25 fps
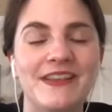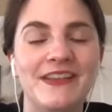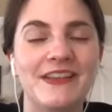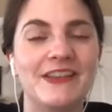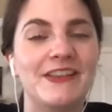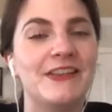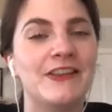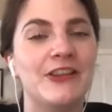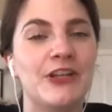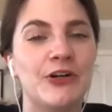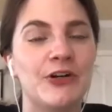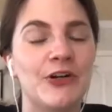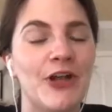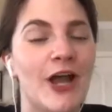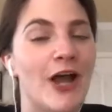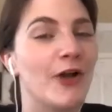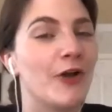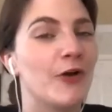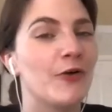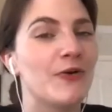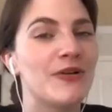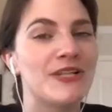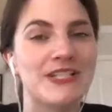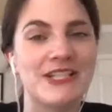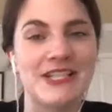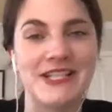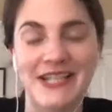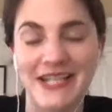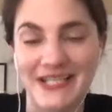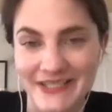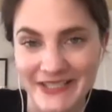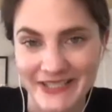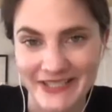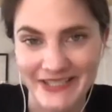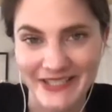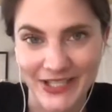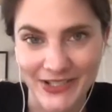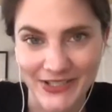they're not going to
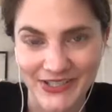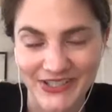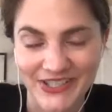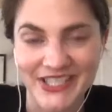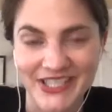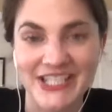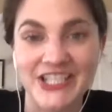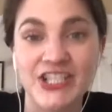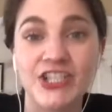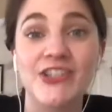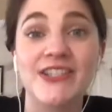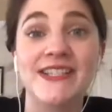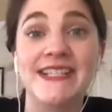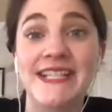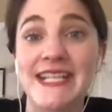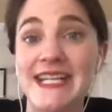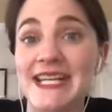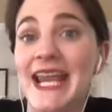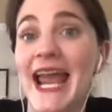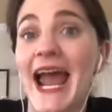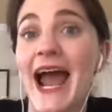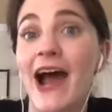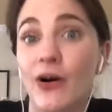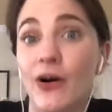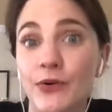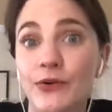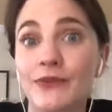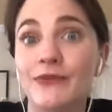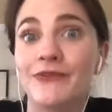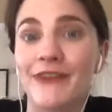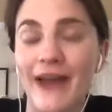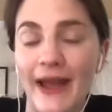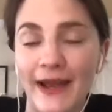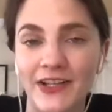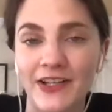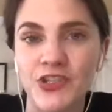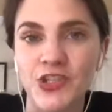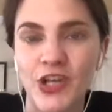necessarily seek out
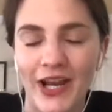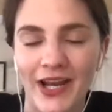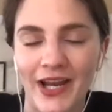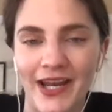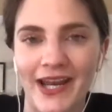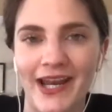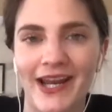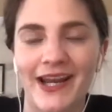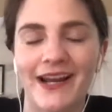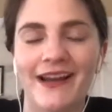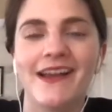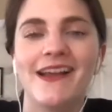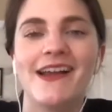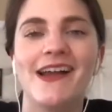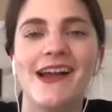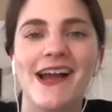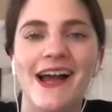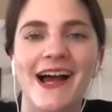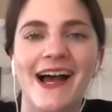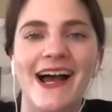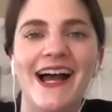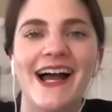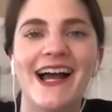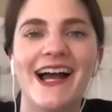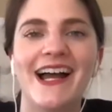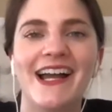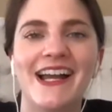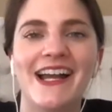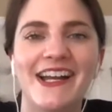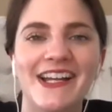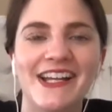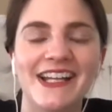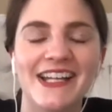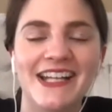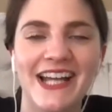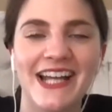fact checking uh,